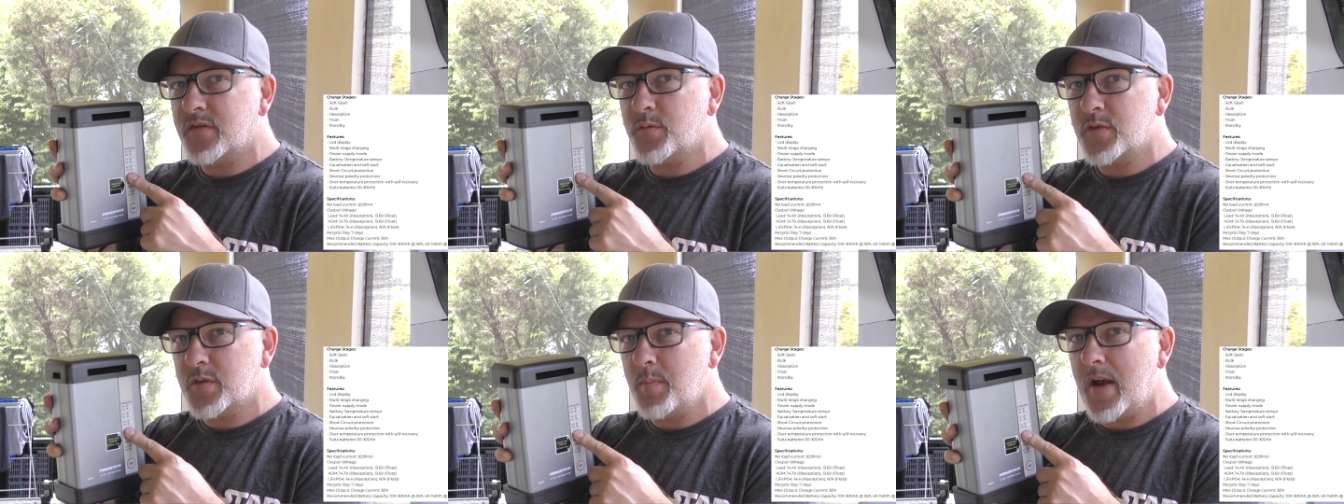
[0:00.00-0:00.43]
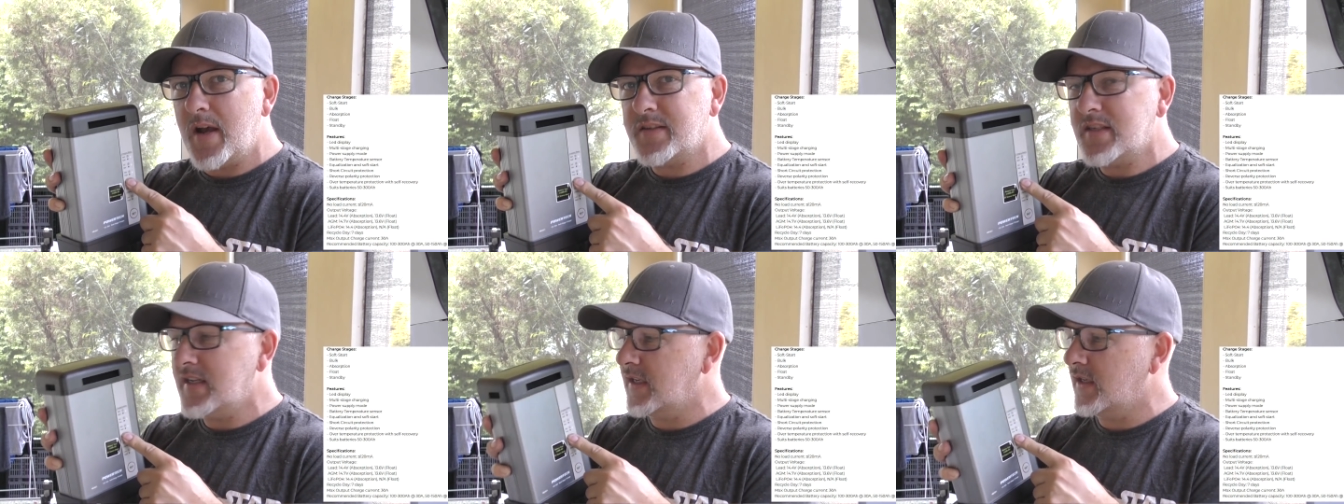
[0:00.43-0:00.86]
bucks,
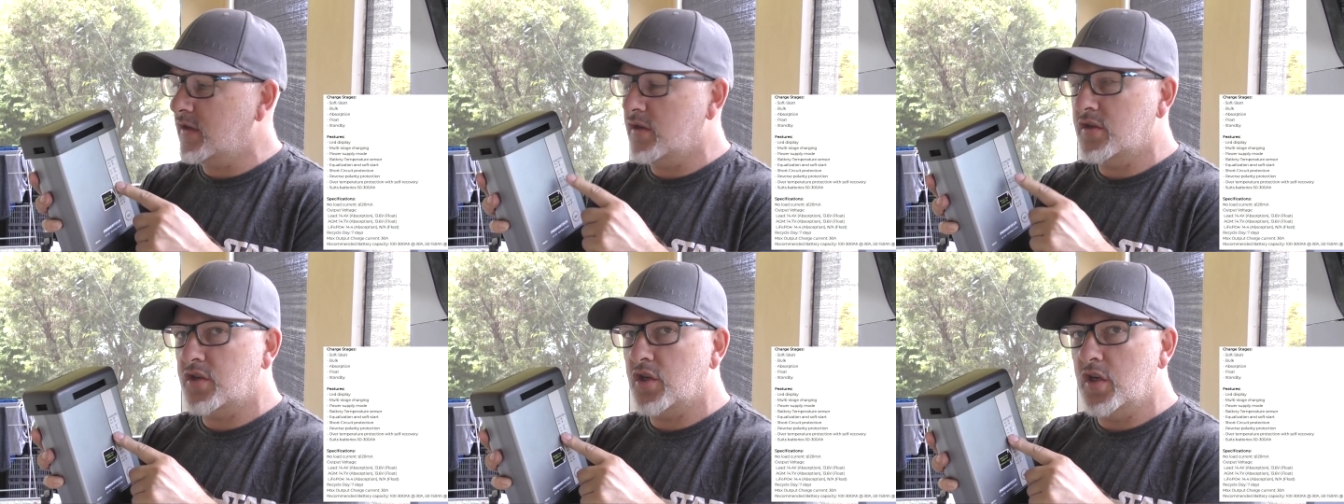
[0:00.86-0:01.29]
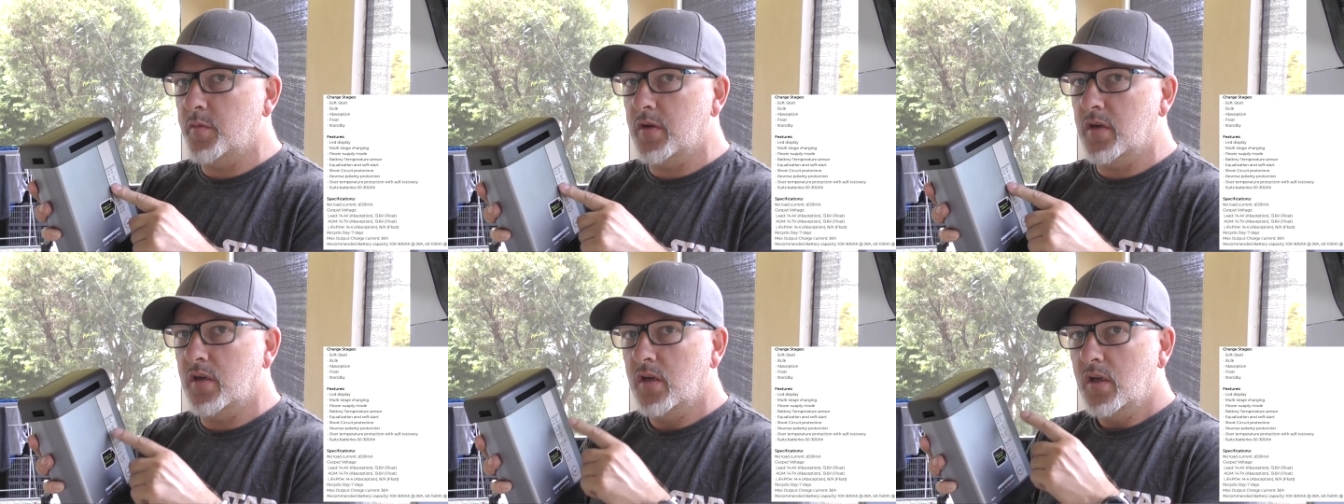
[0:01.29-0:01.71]
something thereabouts.
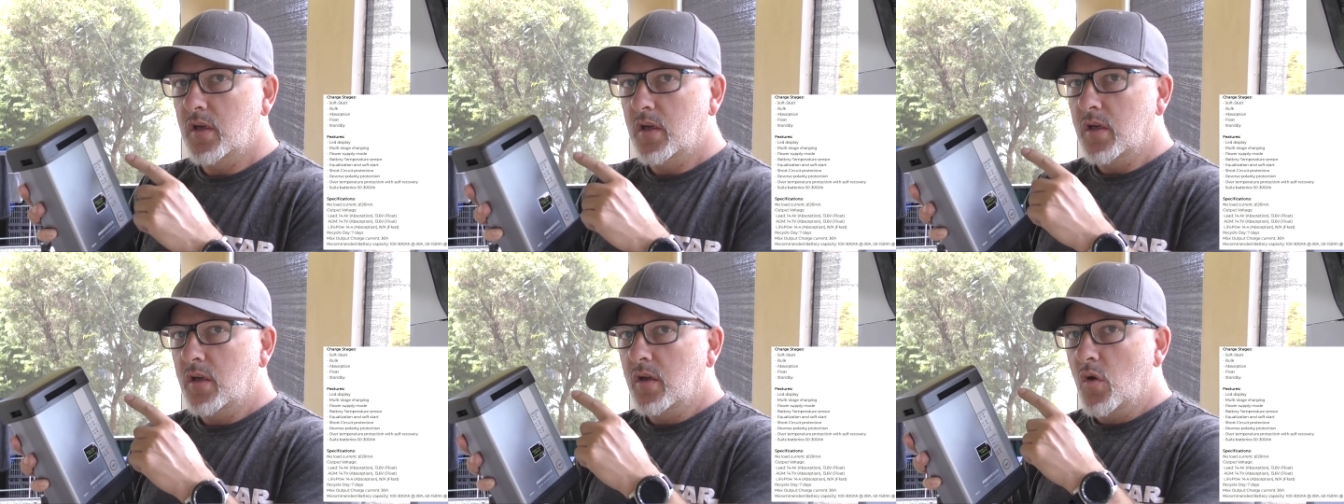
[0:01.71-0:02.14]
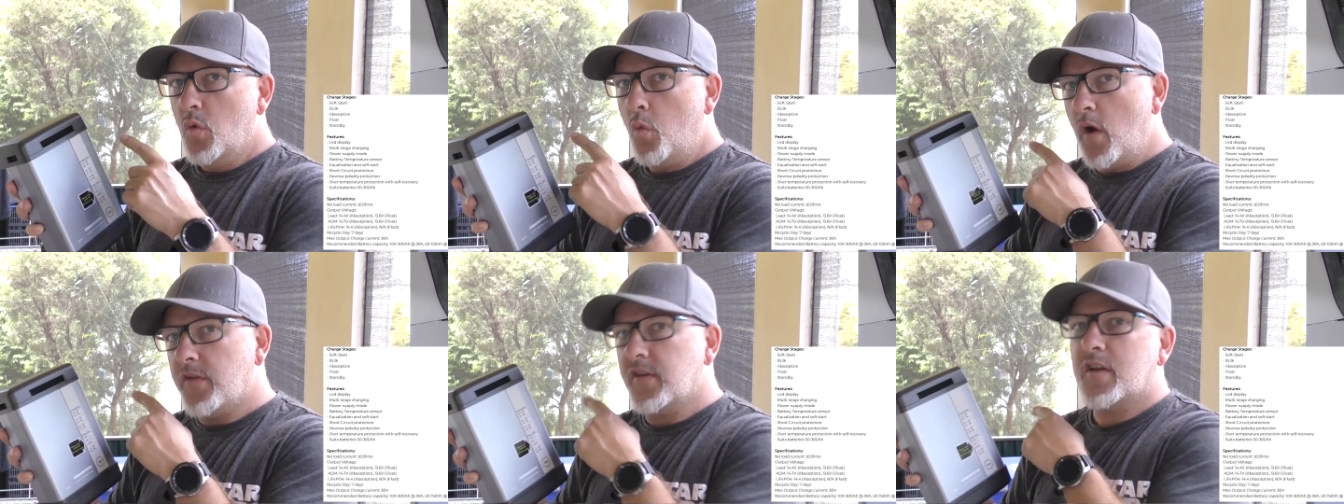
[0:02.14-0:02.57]
Review to come on that
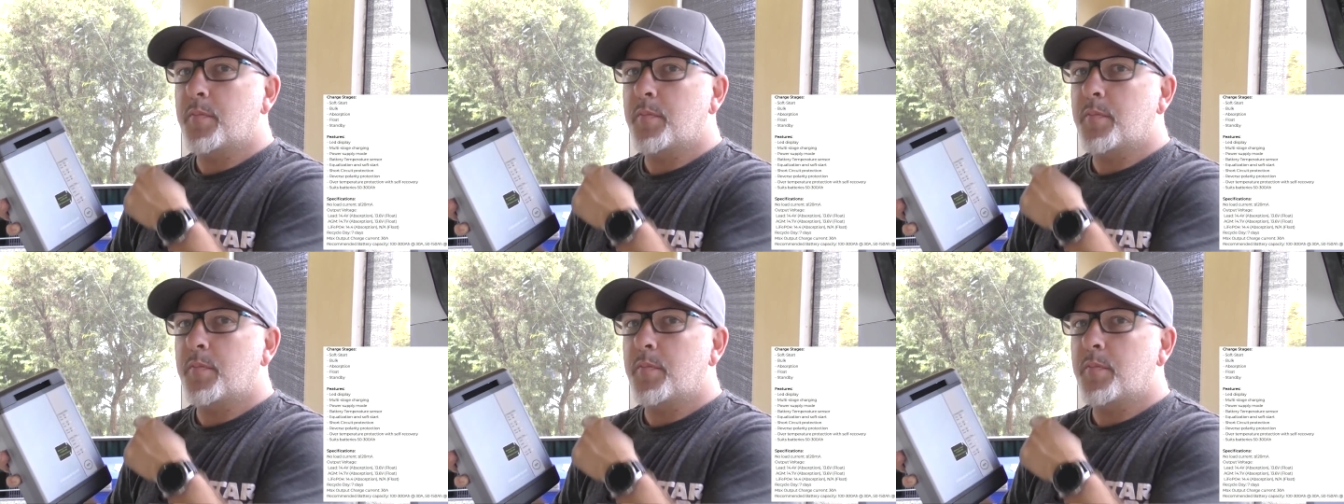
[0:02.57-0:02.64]
later on.